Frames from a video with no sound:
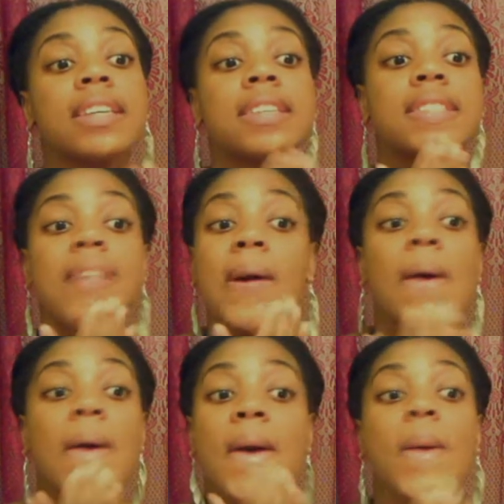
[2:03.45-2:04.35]
It is
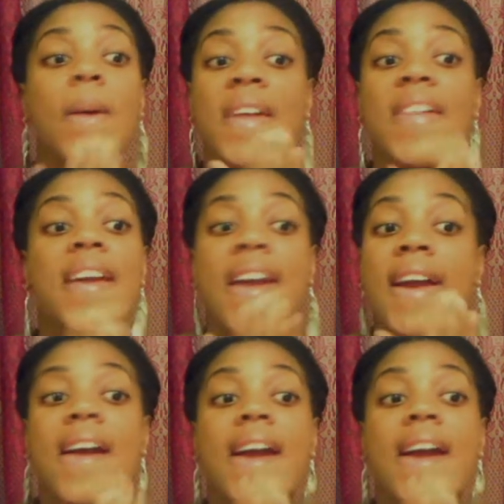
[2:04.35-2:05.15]
so oily.